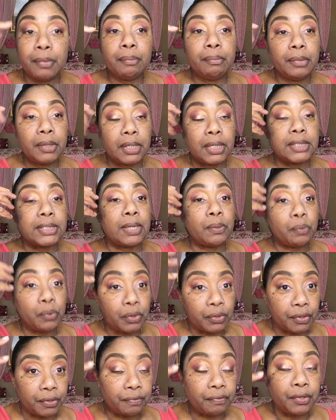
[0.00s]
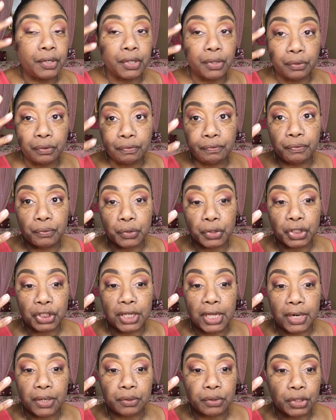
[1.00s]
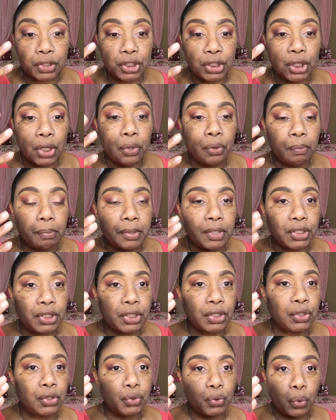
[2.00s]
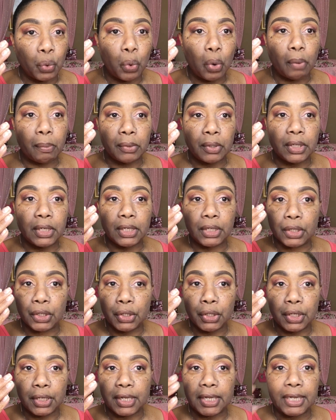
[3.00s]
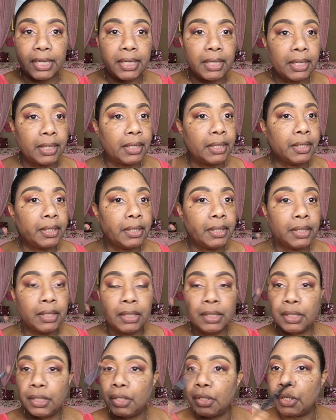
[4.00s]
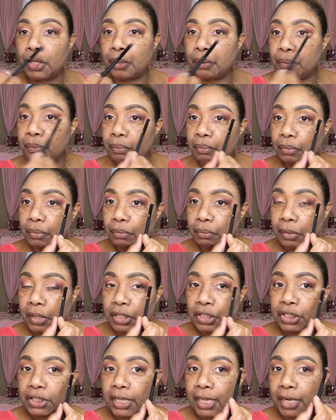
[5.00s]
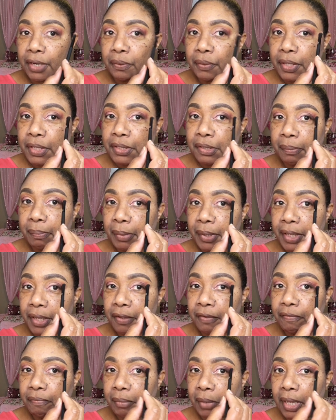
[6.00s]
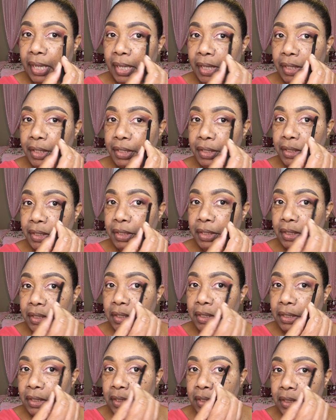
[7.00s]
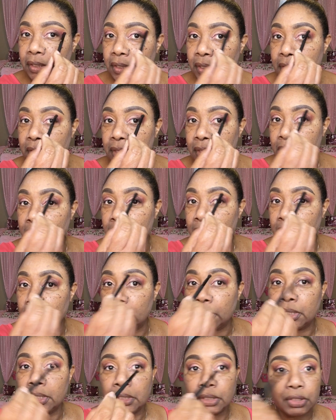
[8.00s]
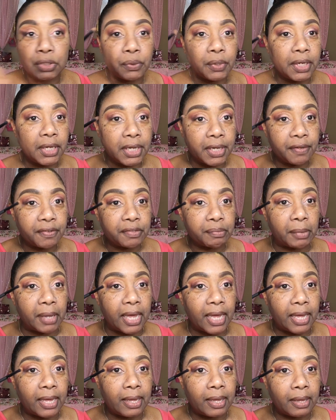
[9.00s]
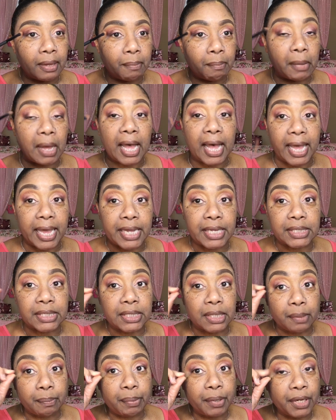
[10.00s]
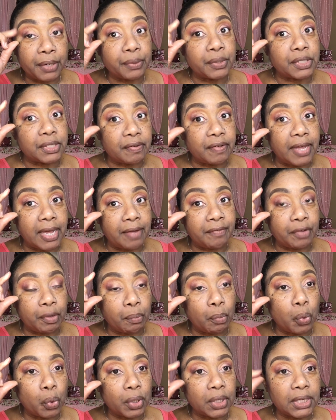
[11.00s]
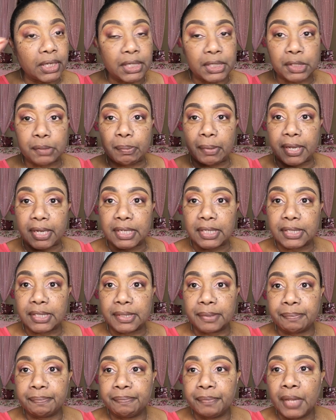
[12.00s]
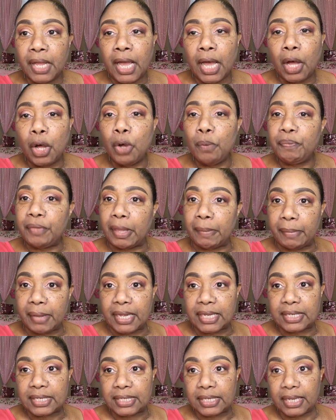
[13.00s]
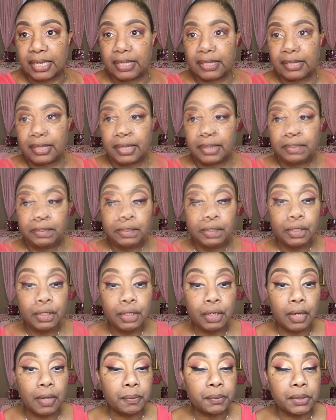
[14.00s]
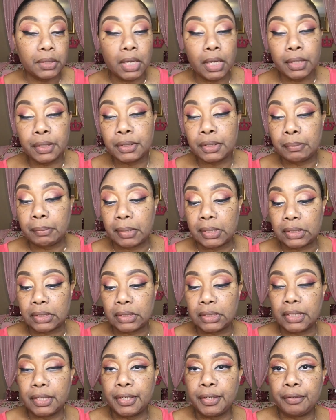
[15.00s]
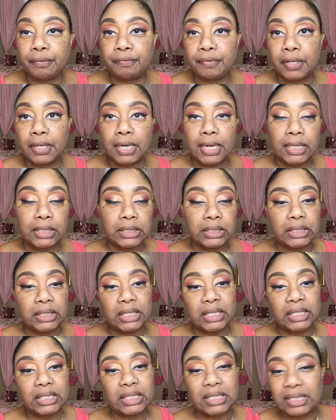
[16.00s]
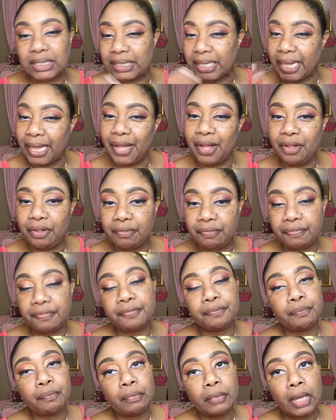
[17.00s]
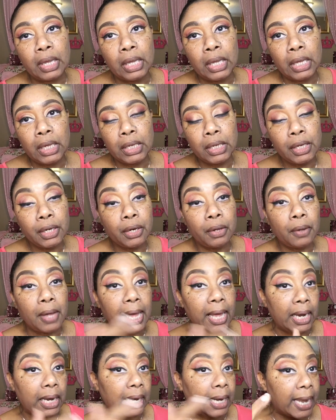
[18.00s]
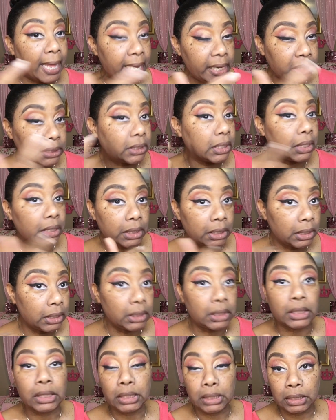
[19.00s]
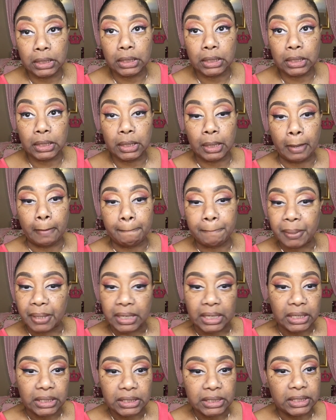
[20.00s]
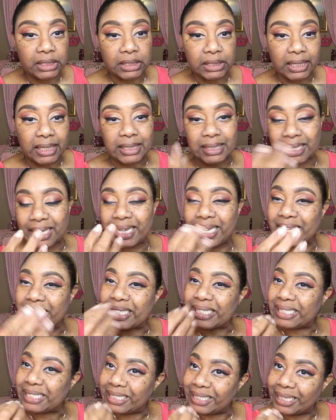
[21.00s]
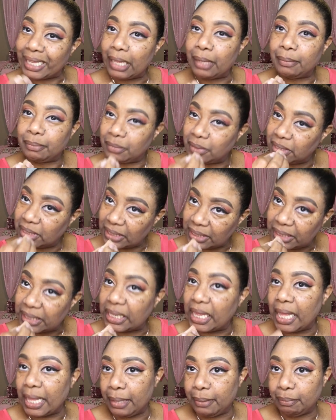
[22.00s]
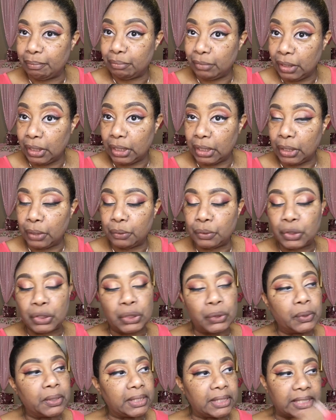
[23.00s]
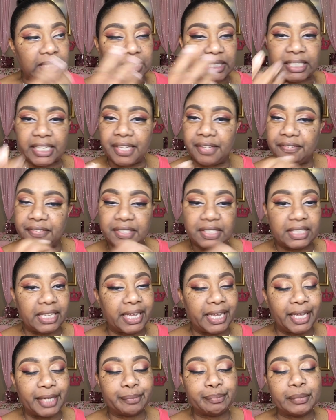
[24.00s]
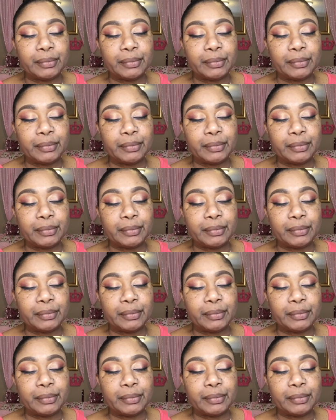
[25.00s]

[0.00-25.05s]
because I want the, you know, the full shadow to show, but just normally looking, you know, my shadow is above my hood. So it gives my eyes the appearance of having more lid space. I hope that made sense. Okay, so, you know, I was talking to myself and I said, self, you know, I like the look, but it just needs a little something, you know, to it. And self said,